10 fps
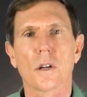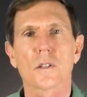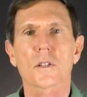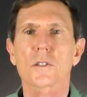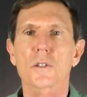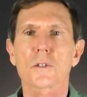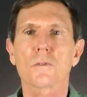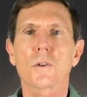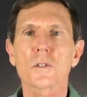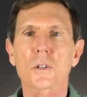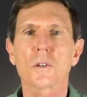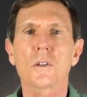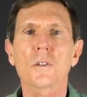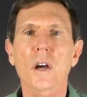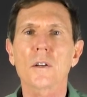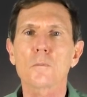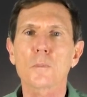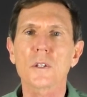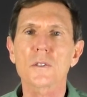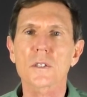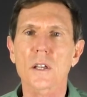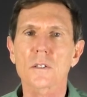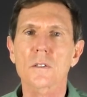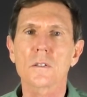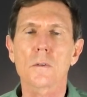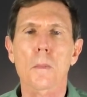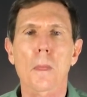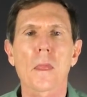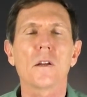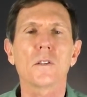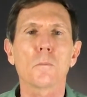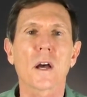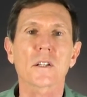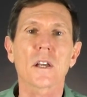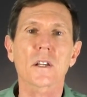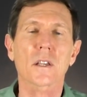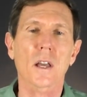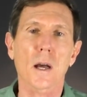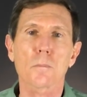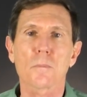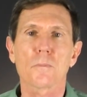such as the voice coil not being centered in the magnetic gap.